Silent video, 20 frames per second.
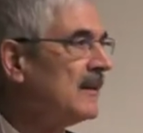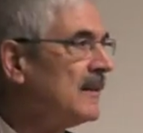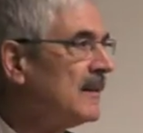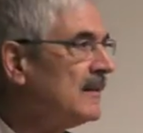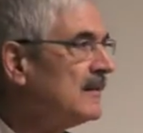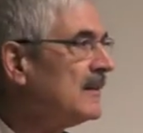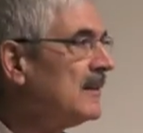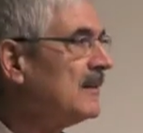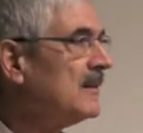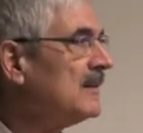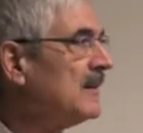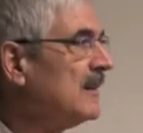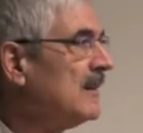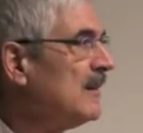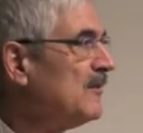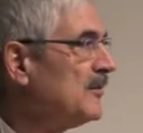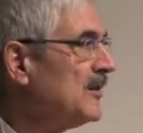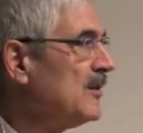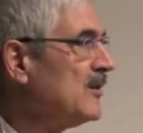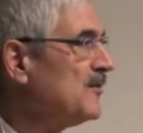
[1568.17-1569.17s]
Uh, the,
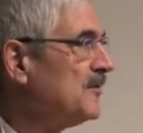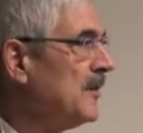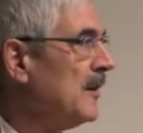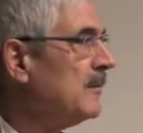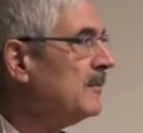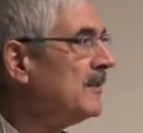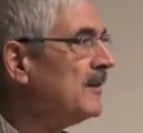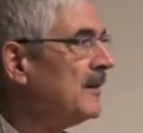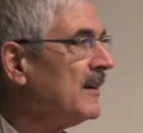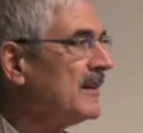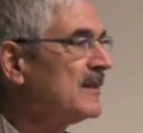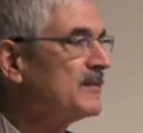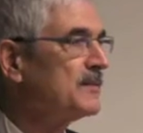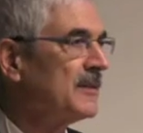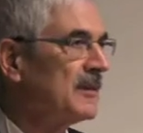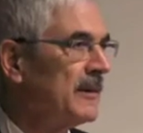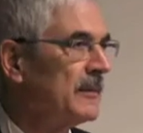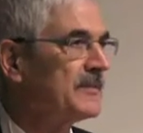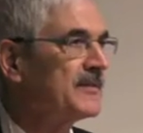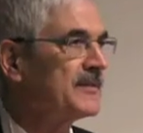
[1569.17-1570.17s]
the average farmer has
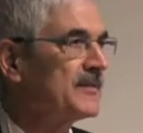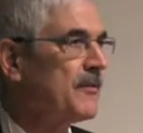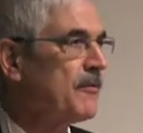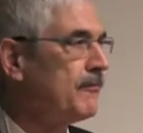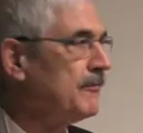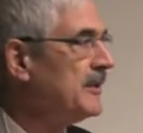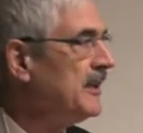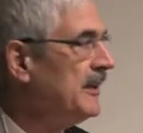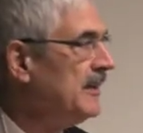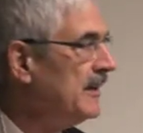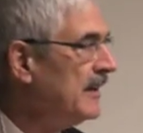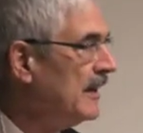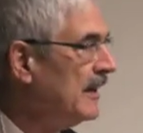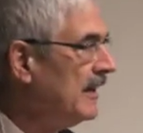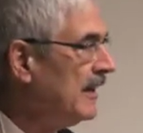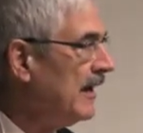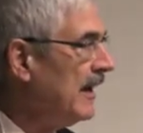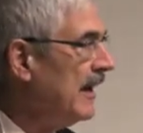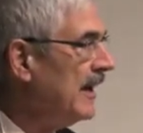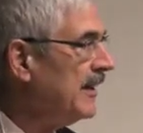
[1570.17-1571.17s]
perhaps three
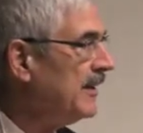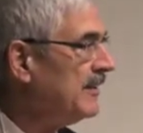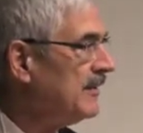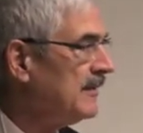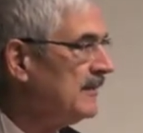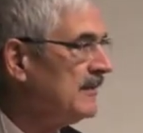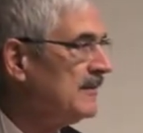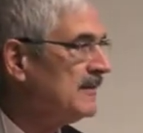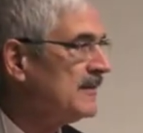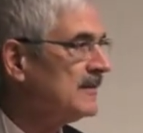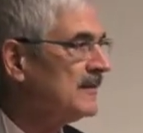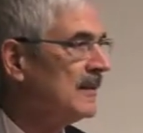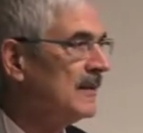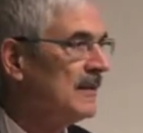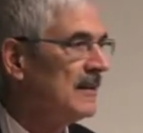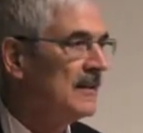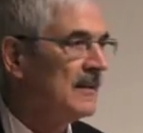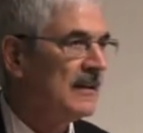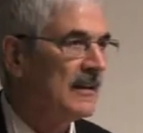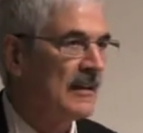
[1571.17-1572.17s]
acres
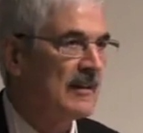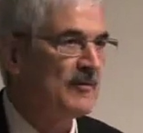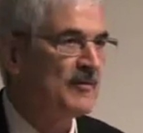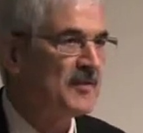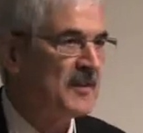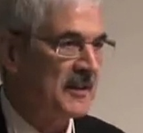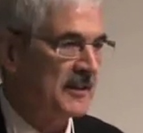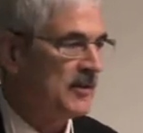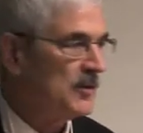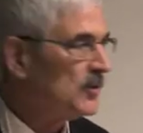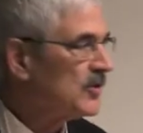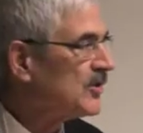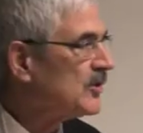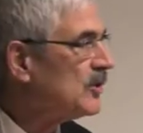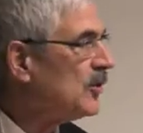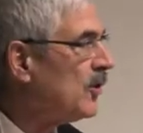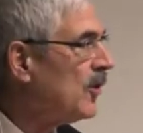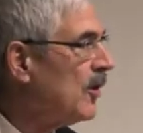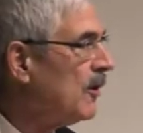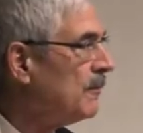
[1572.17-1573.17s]
and
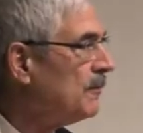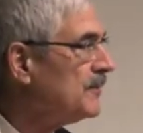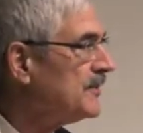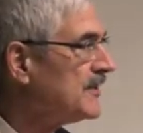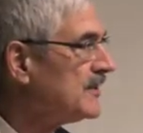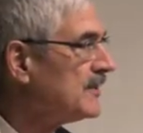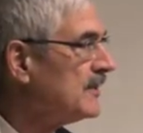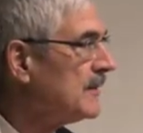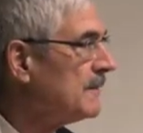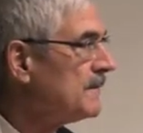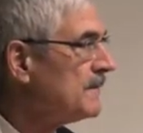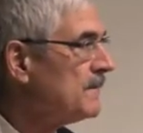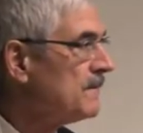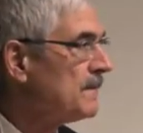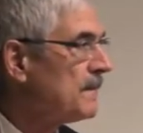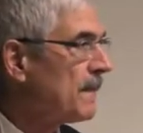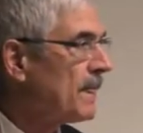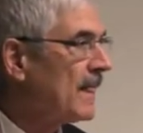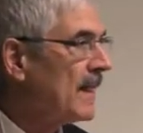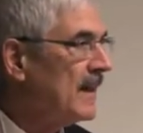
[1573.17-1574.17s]
various crops.
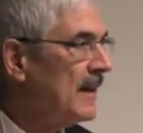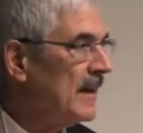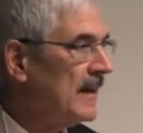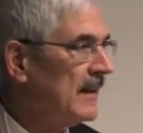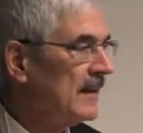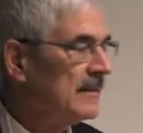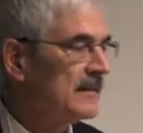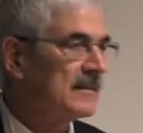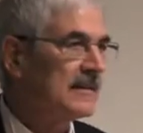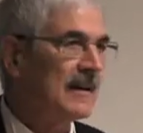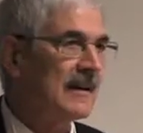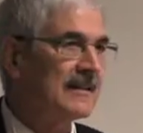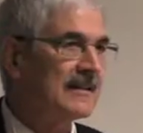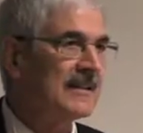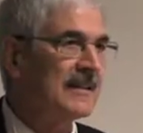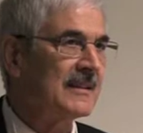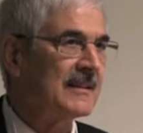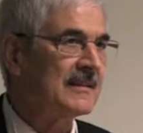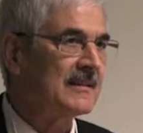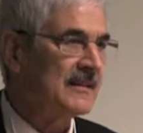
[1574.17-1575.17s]
And
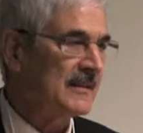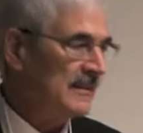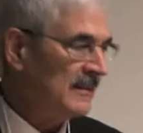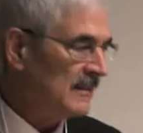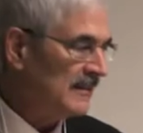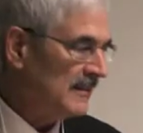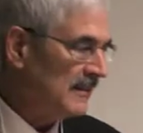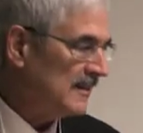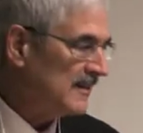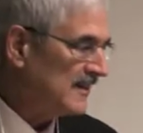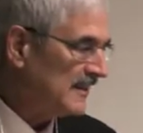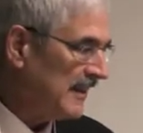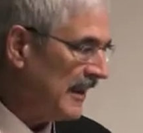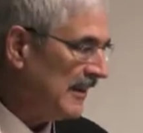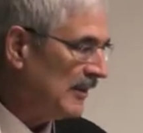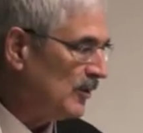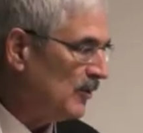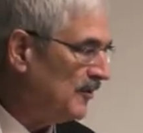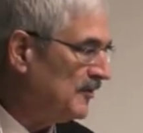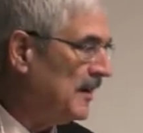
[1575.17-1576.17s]
the, the, the
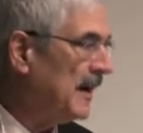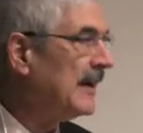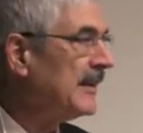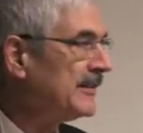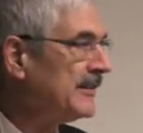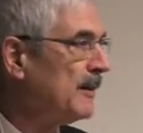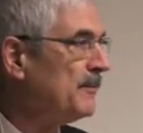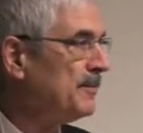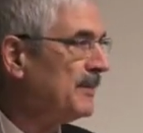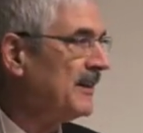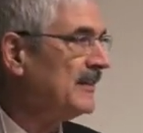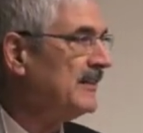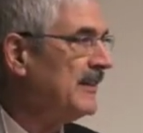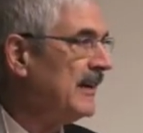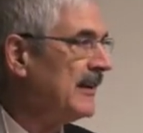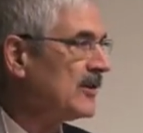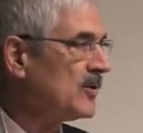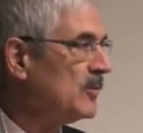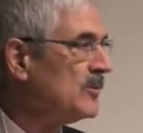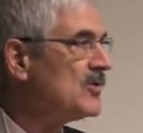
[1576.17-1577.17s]
state of Andhra
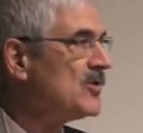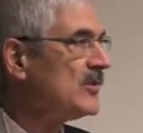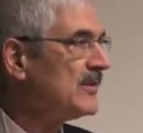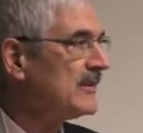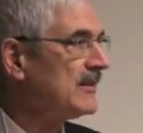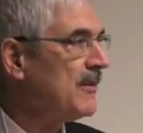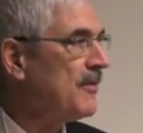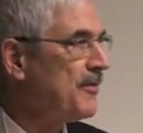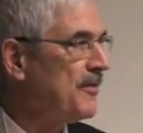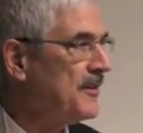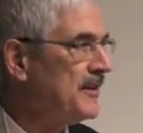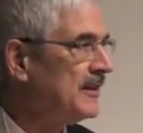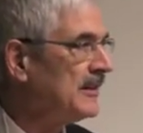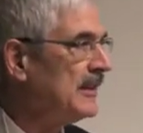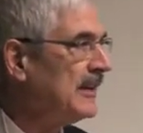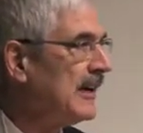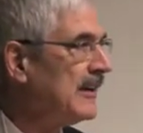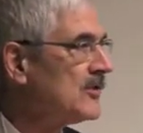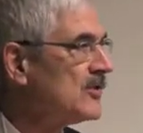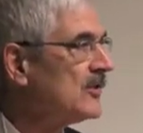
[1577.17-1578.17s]
Pradesh, which is the
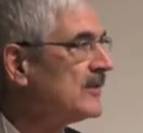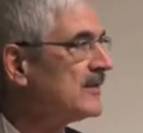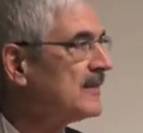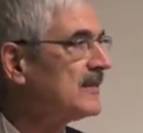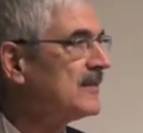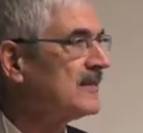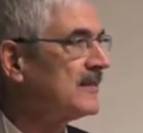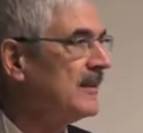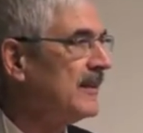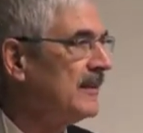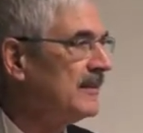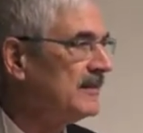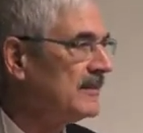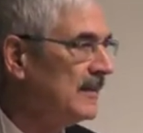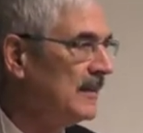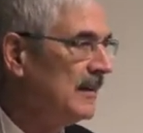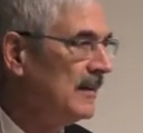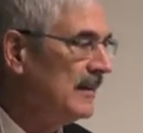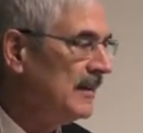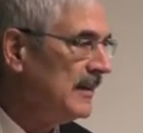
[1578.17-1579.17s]
third largest
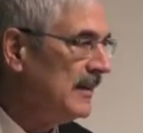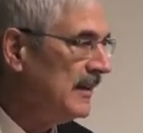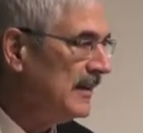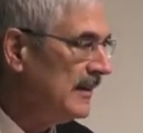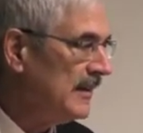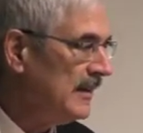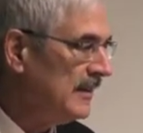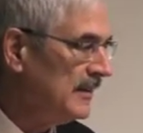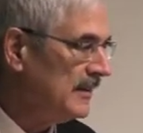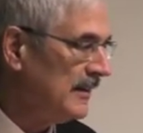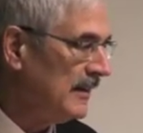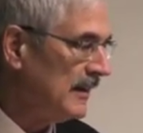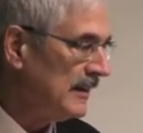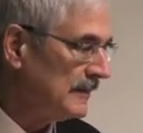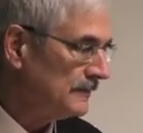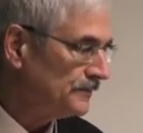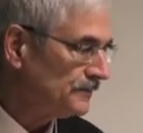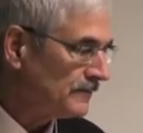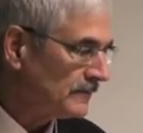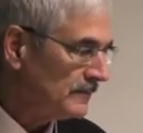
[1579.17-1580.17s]
state in
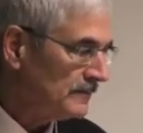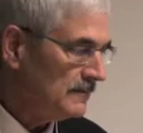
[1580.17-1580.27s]
India,